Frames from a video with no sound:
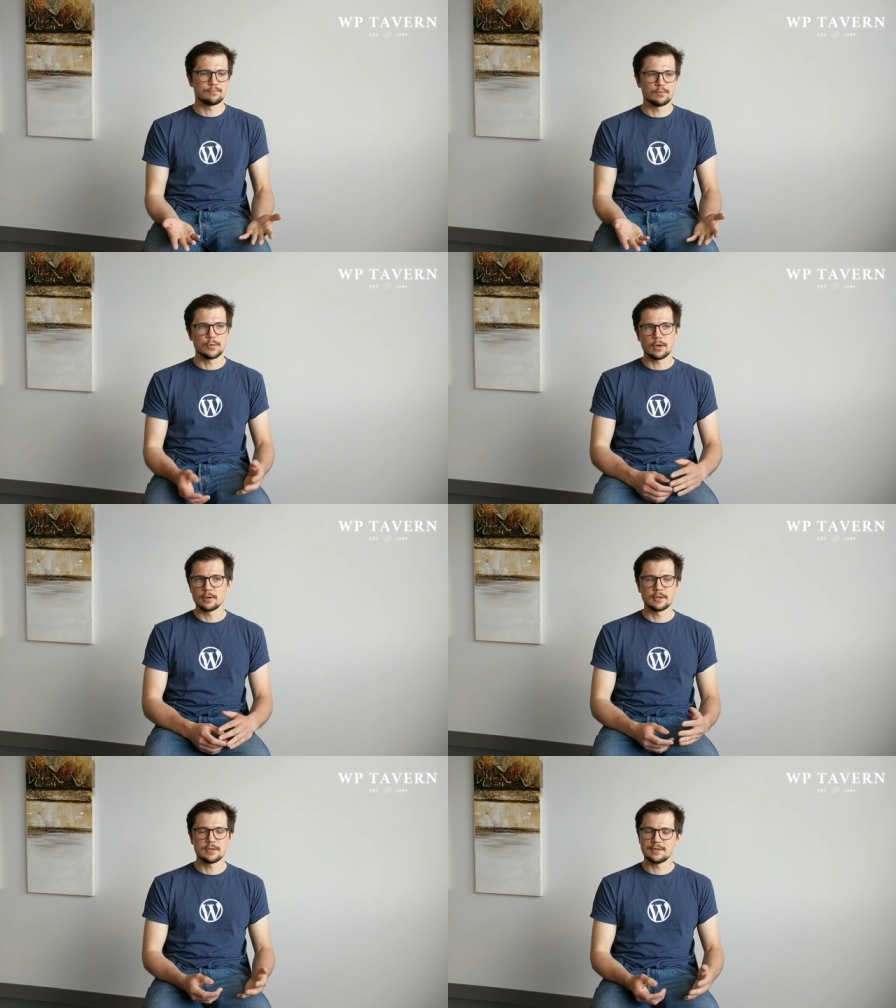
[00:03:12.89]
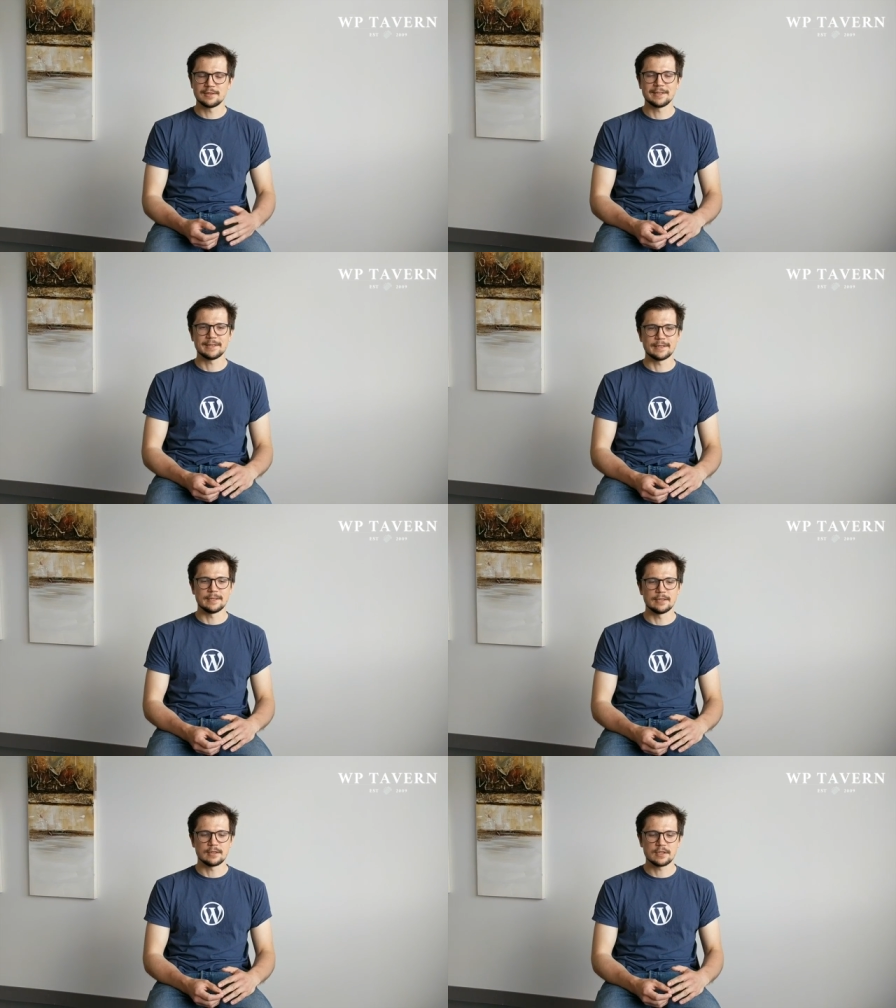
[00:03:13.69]
bloggers, and
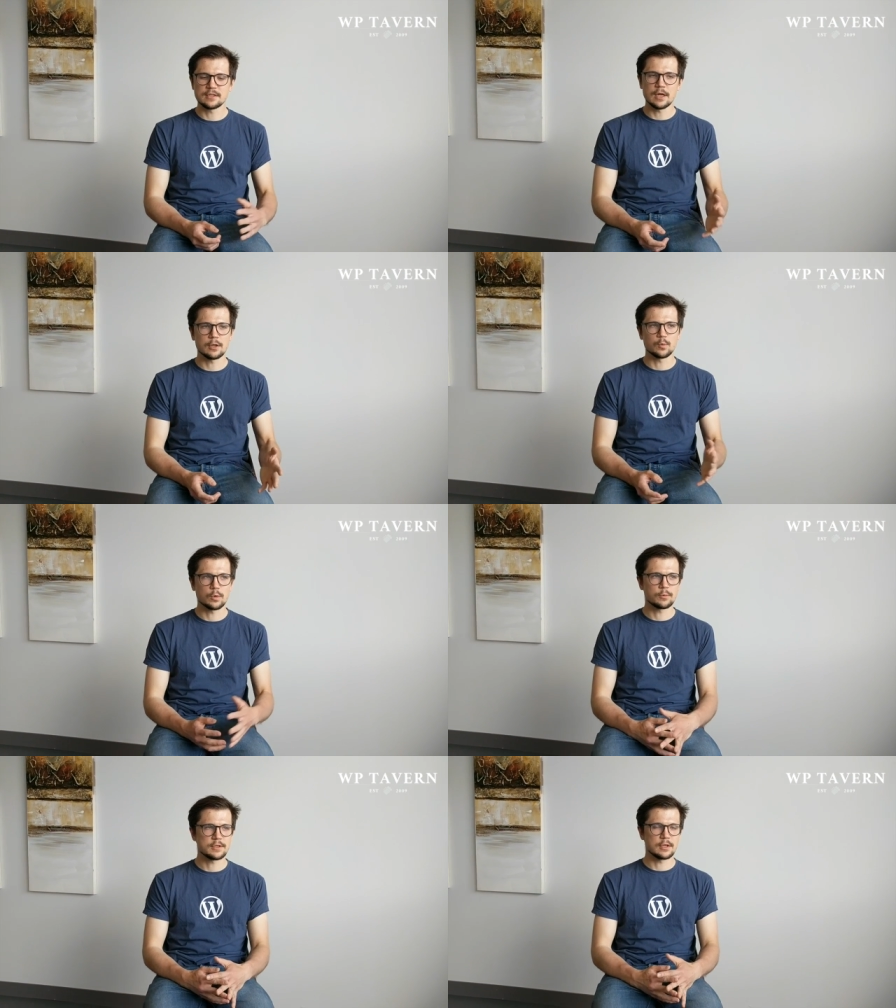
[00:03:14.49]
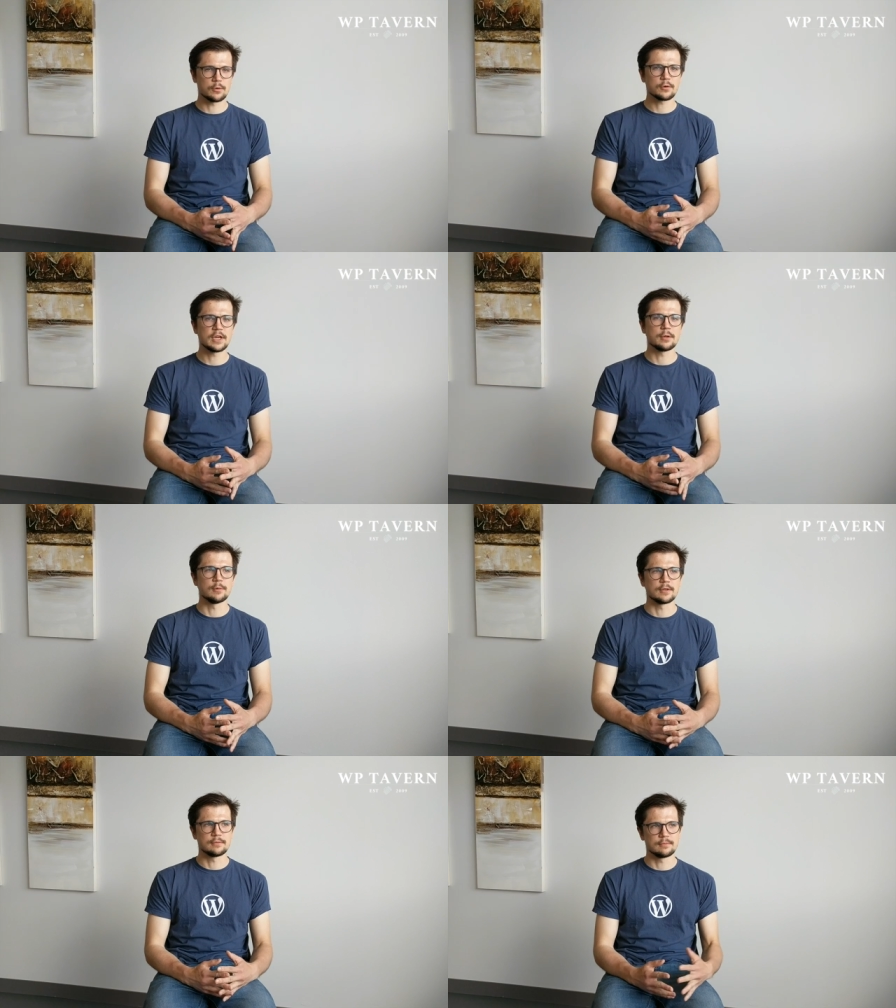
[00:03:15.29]
it's not on WordPress.org yet,
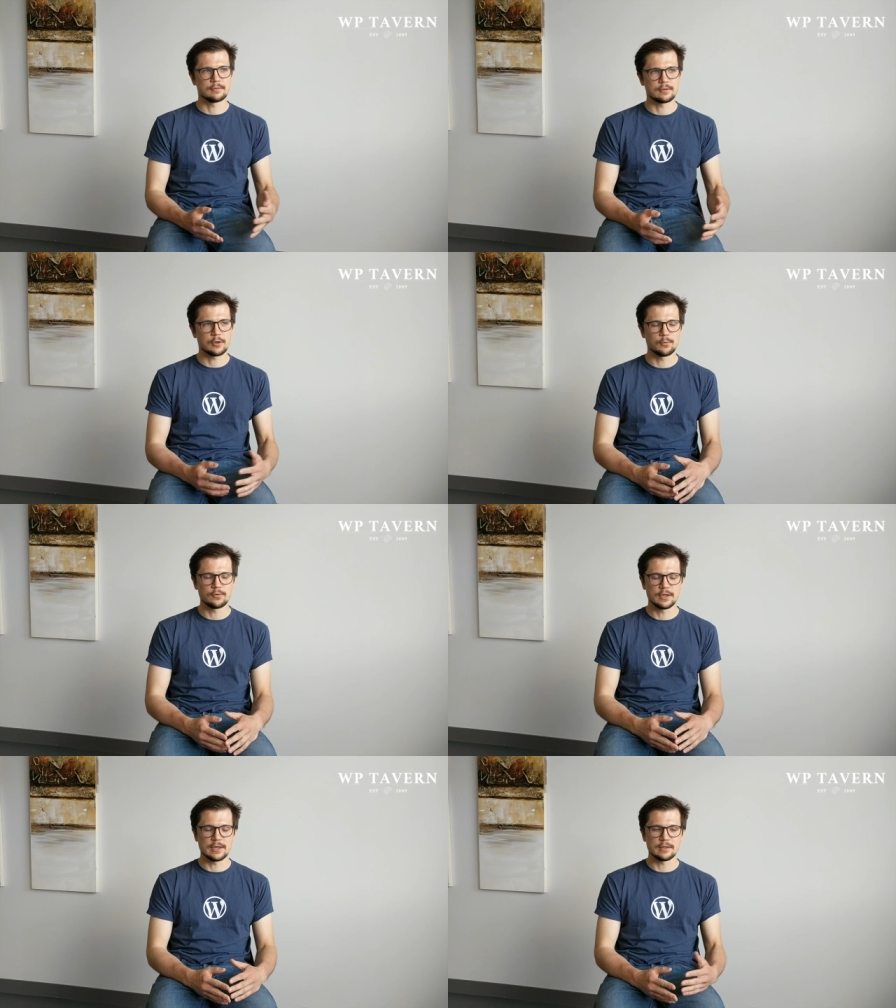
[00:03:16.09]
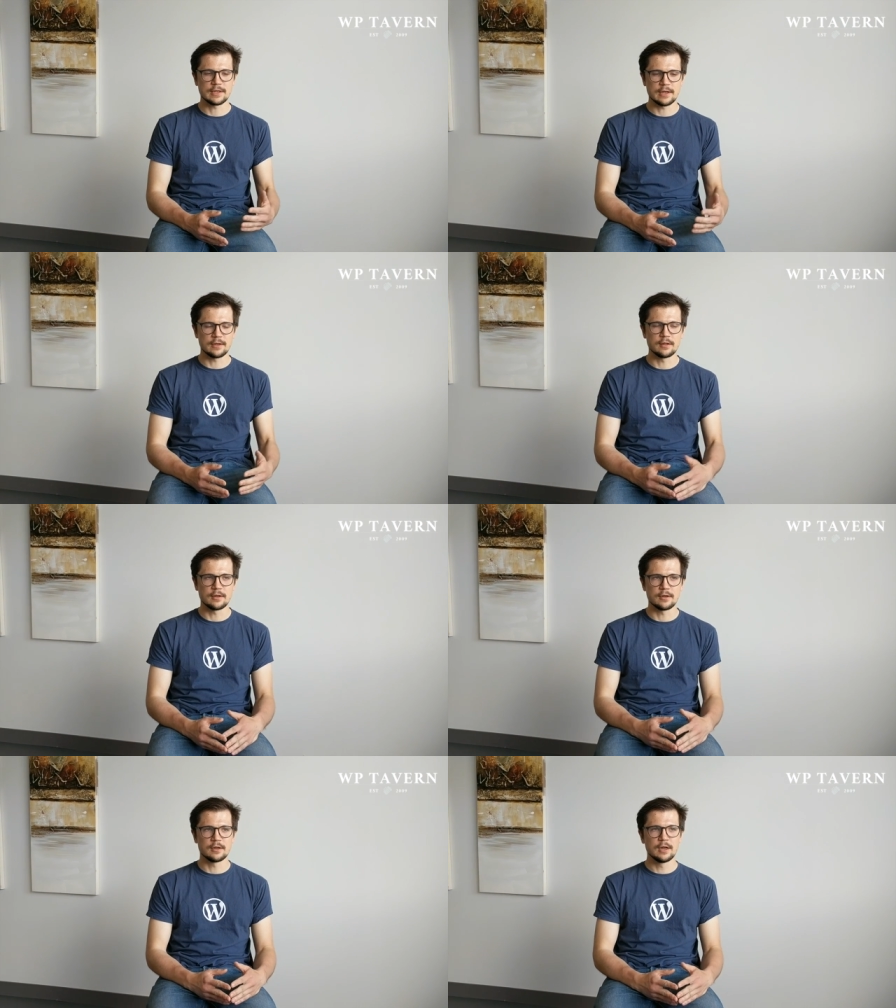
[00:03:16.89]
but hopefully I'll get it
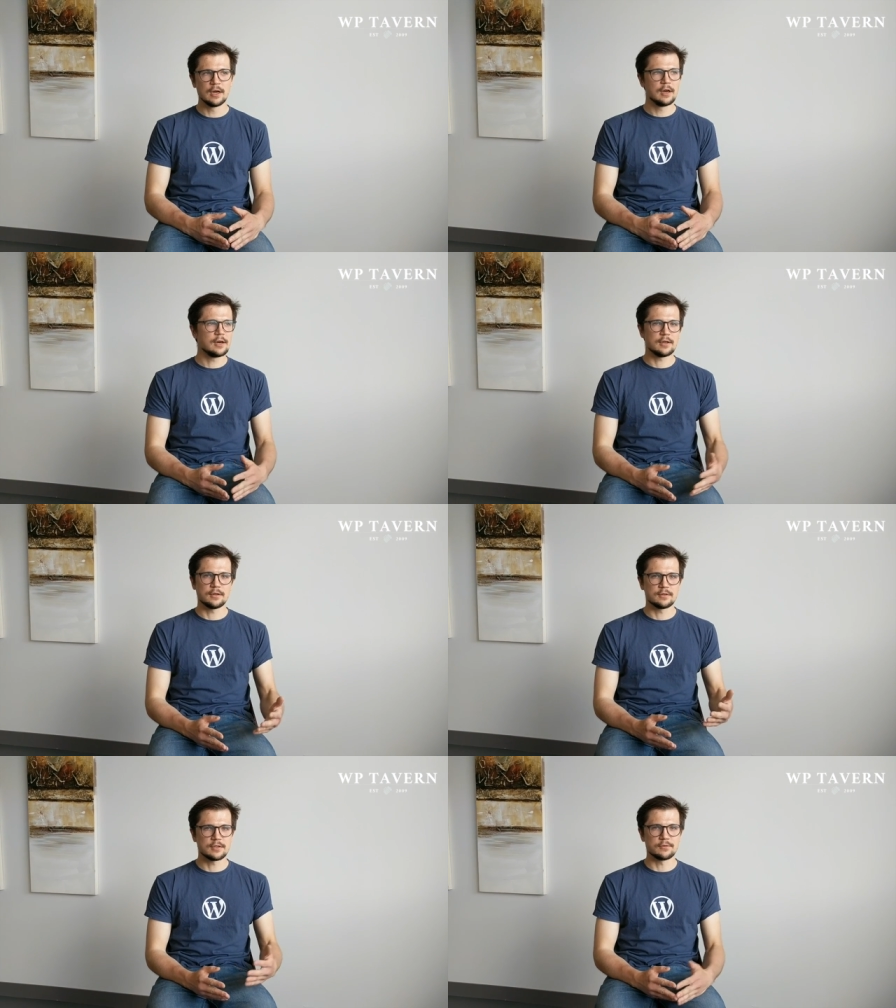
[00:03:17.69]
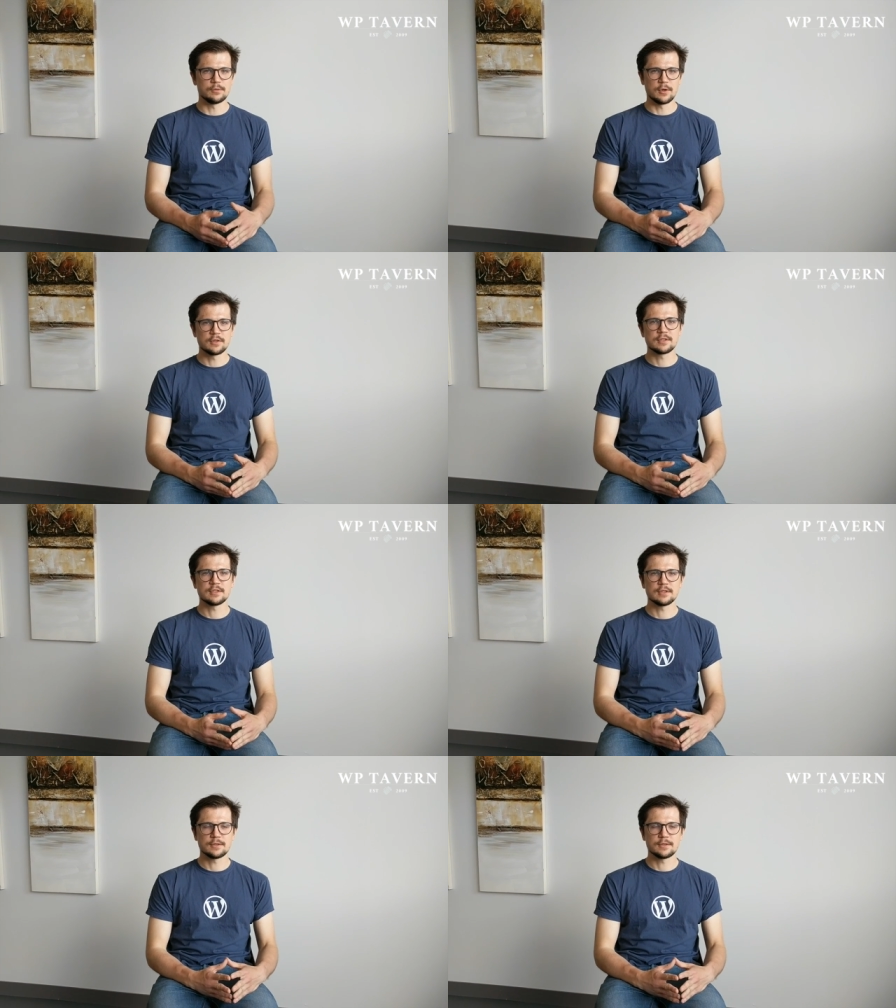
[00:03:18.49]
there in several months.